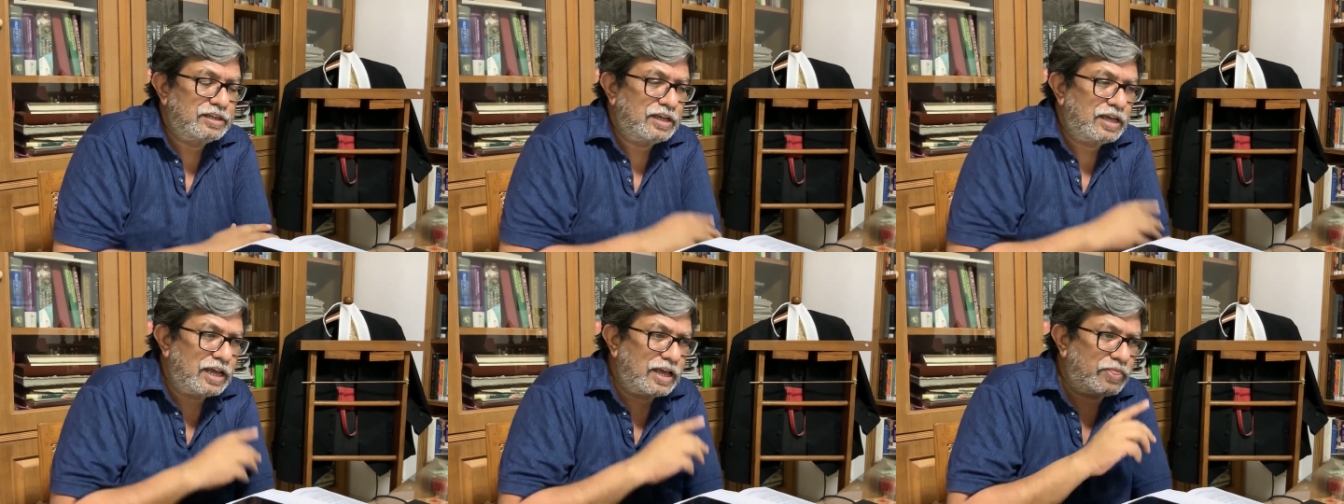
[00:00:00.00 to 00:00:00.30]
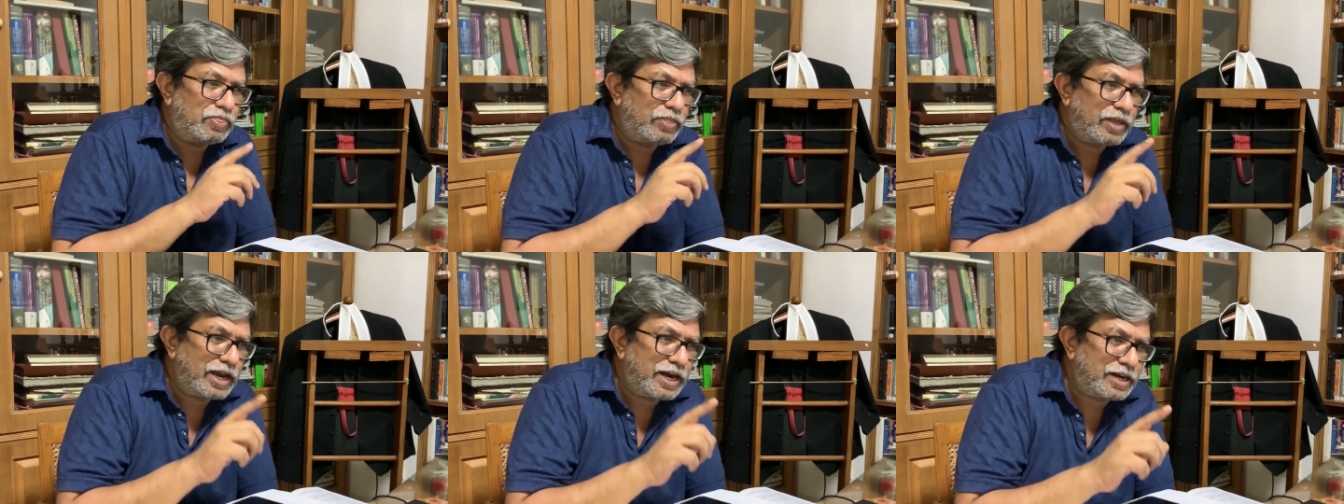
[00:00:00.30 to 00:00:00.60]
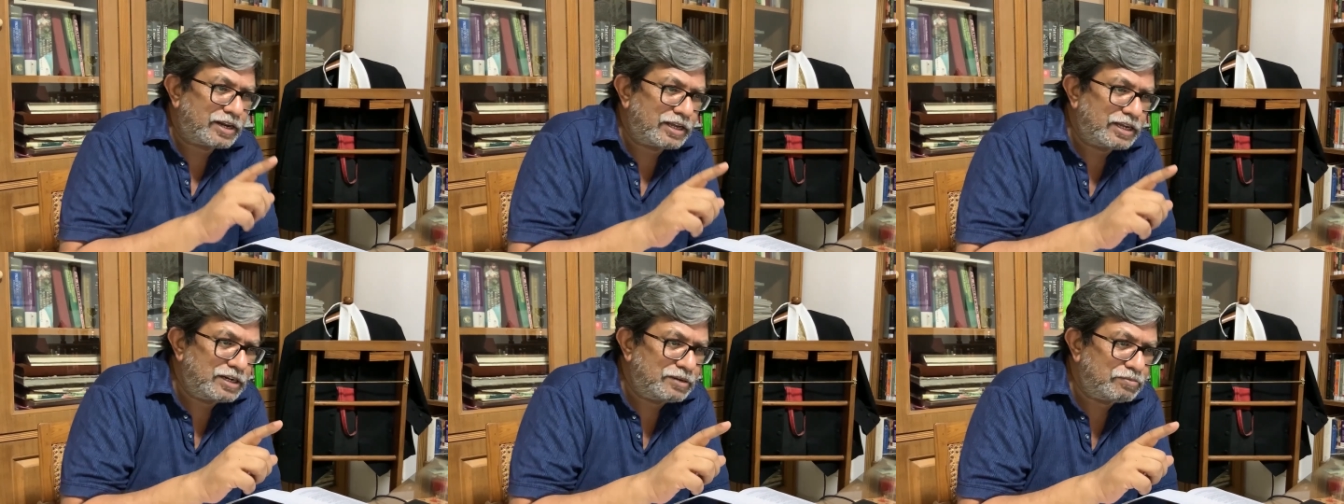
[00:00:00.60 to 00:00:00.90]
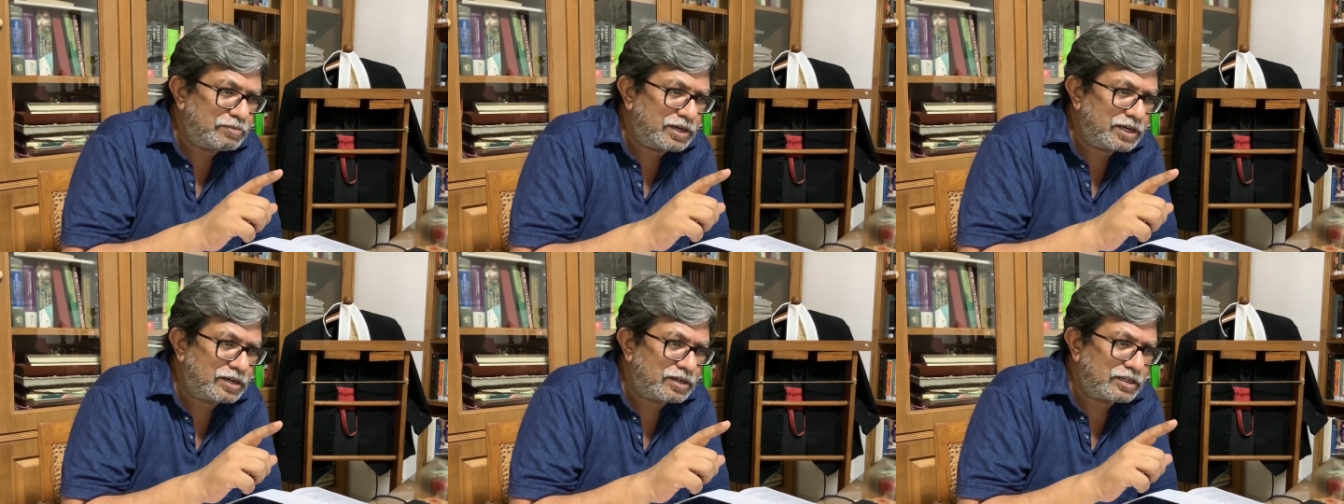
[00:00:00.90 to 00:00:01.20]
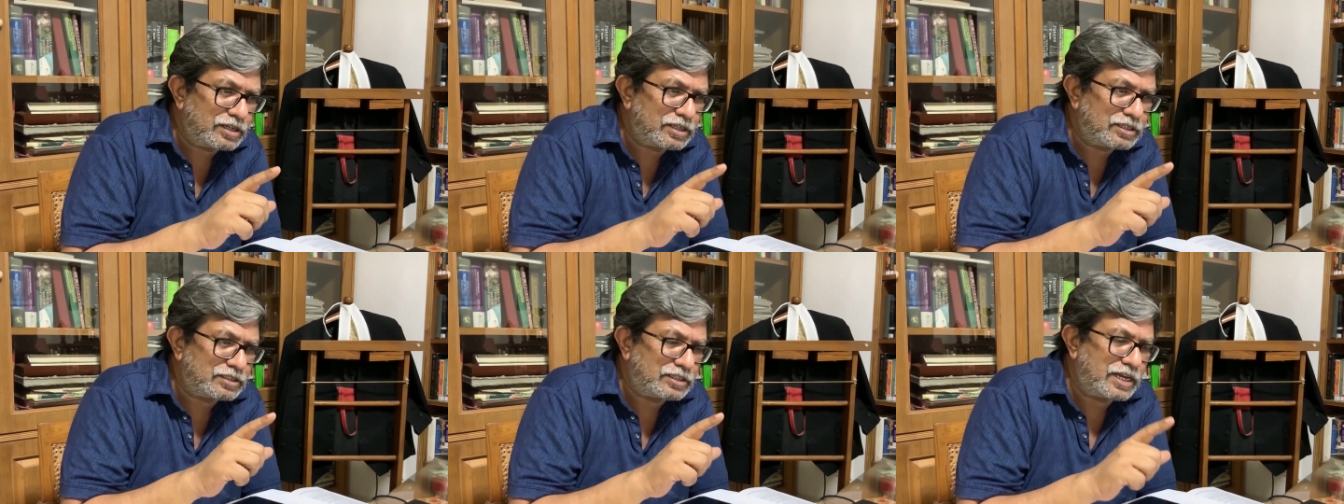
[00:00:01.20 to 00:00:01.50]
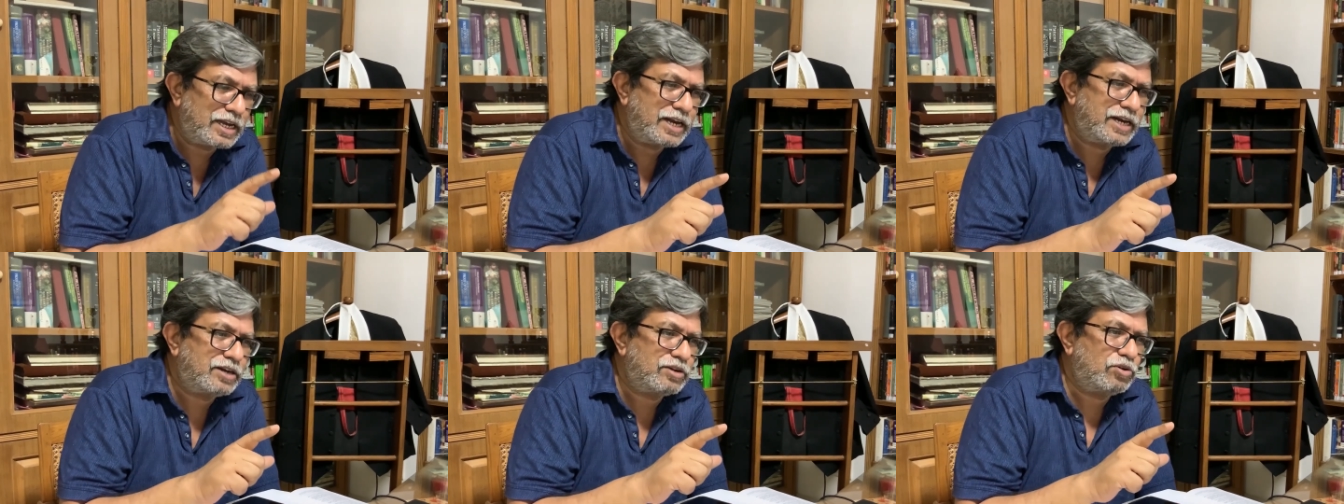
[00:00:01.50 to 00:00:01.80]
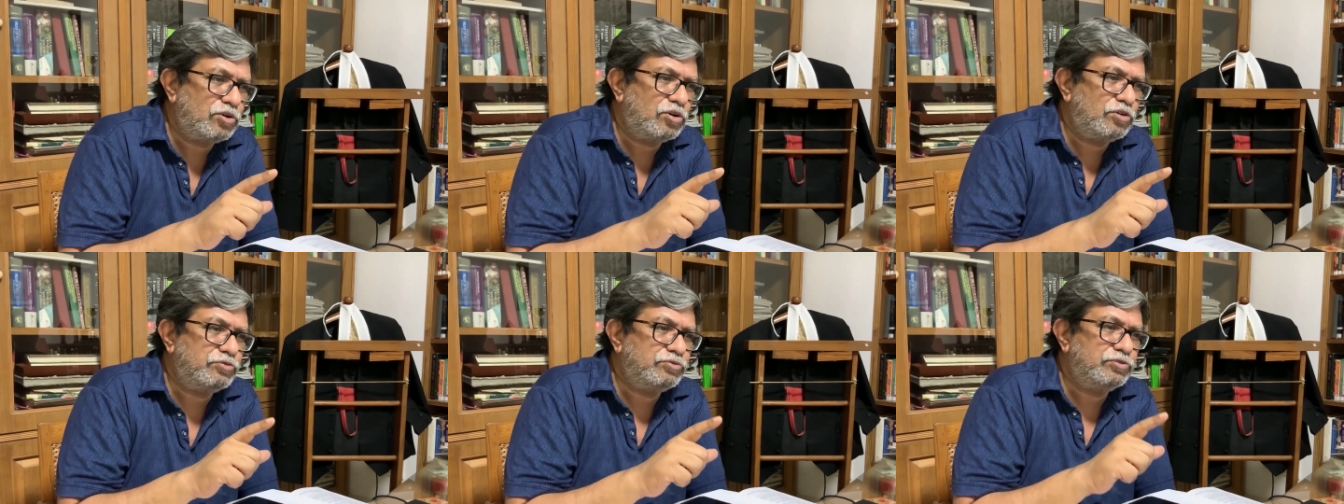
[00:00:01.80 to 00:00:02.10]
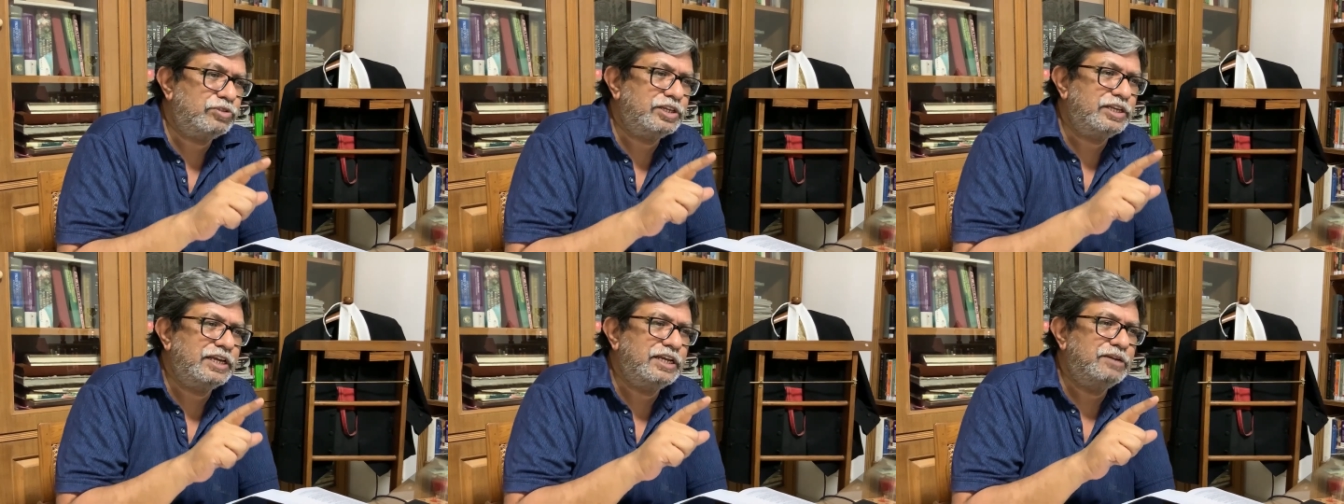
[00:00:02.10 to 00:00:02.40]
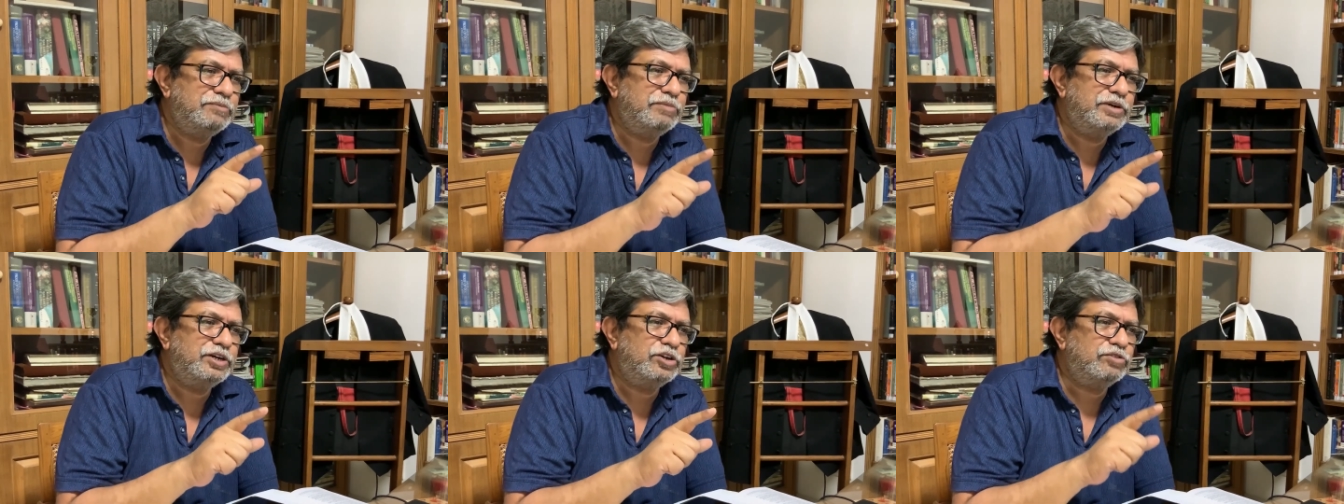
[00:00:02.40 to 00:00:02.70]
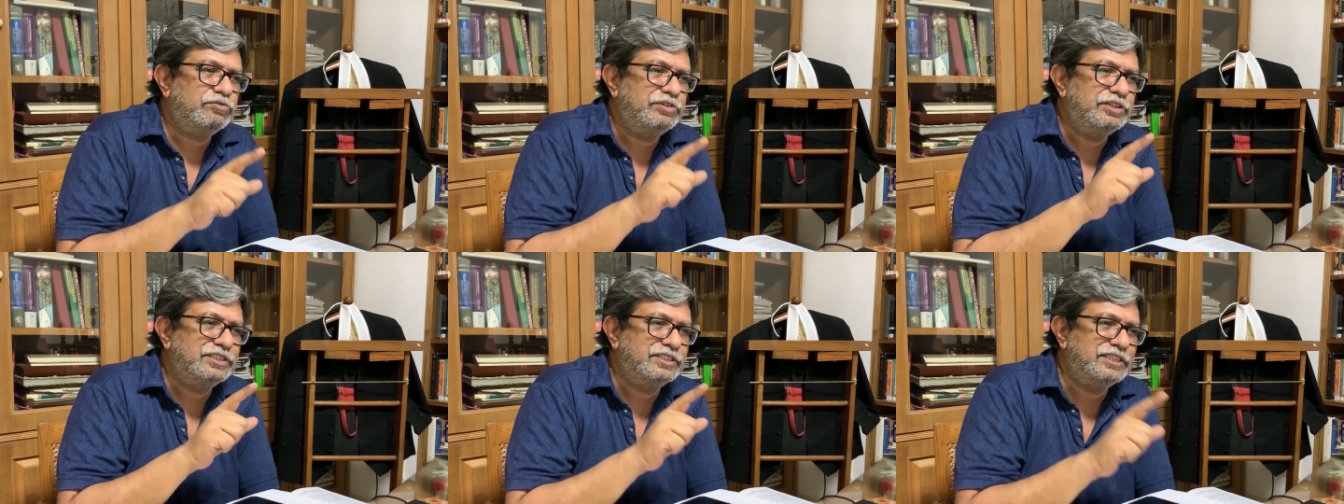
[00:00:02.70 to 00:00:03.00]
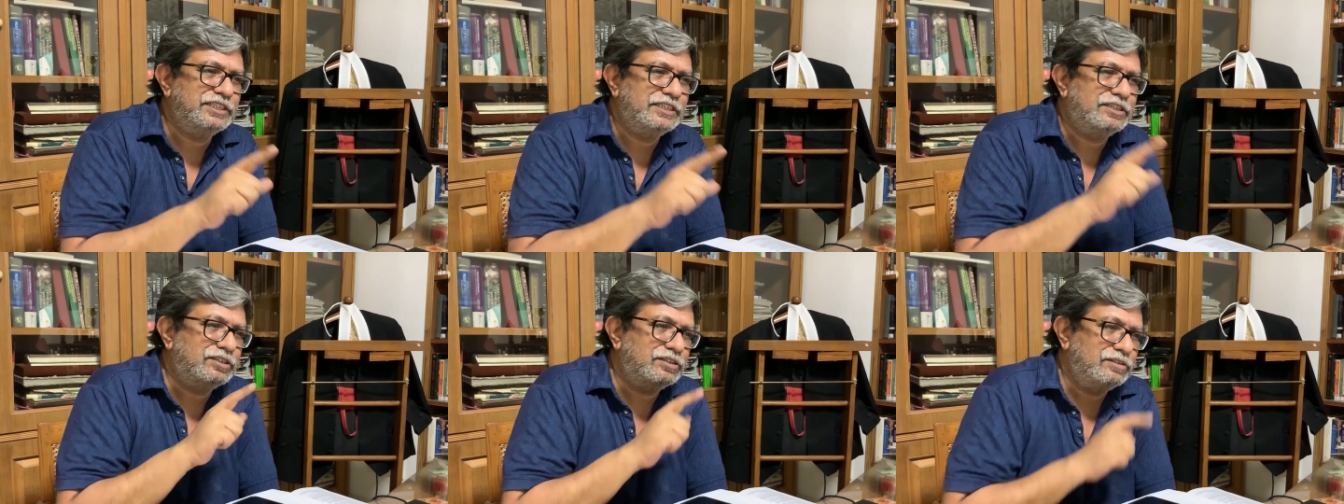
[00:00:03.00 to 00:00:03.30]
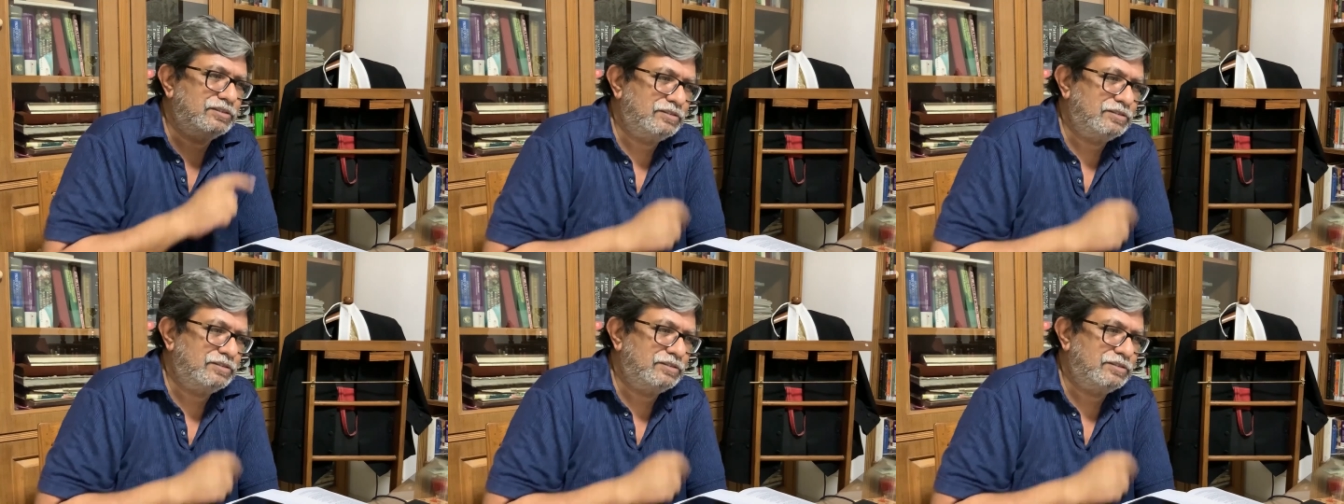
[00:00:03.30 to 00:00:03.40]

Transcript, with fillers: and that element is that of the element of deceit.